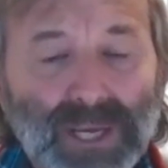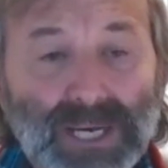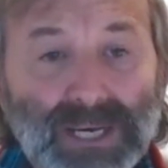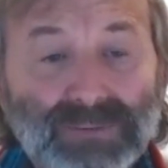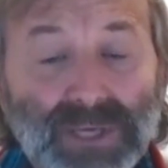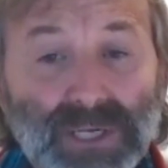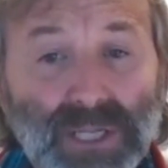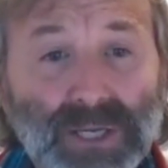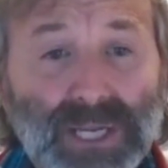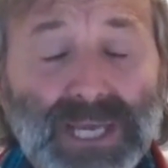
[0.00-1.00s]
And then
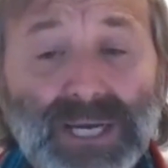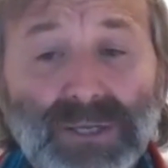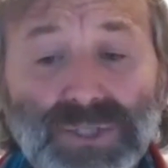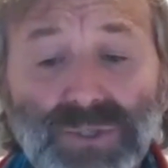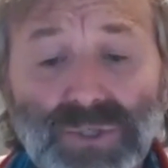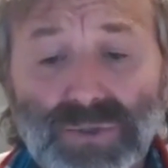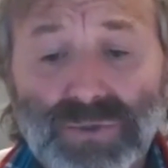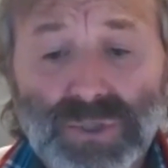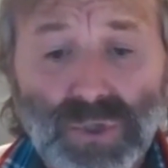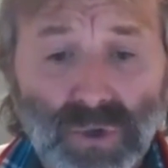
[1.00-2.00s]
learning how to
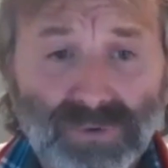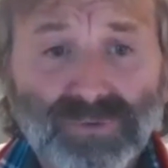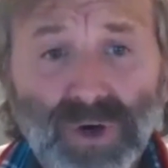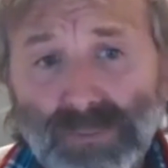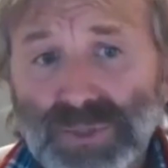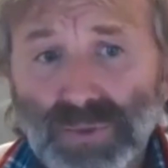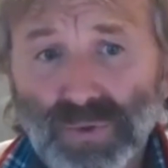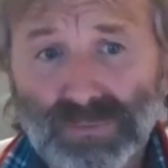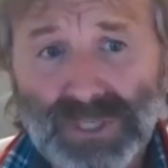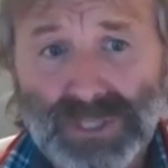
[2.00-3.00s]
use non-pharmaceutical
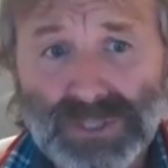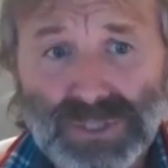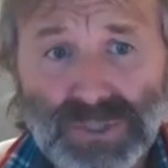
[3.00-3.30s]
means